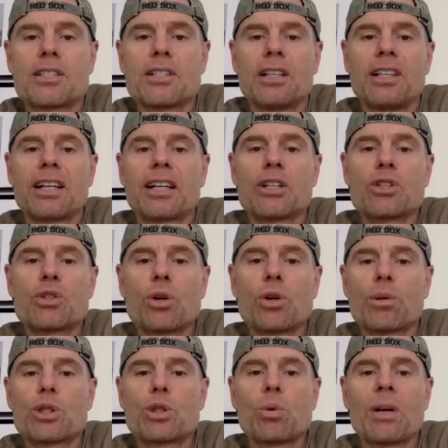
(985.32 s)
A liquor store
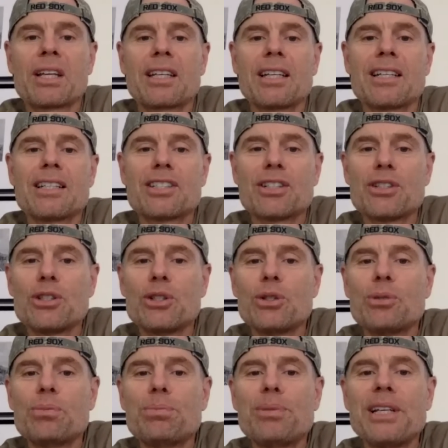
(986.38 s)
with Twinkies,
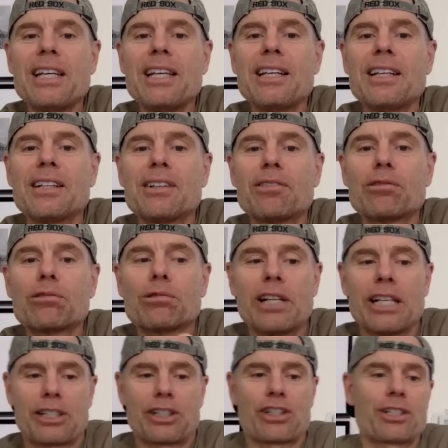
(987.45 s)
you'd be
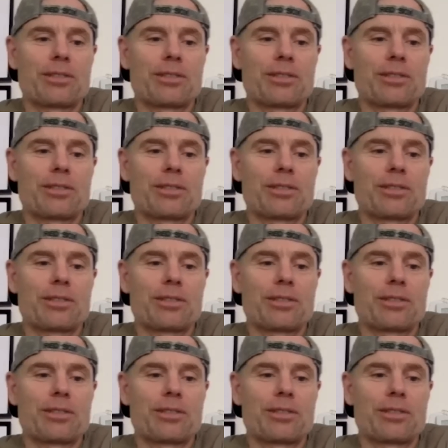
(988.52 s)
rich.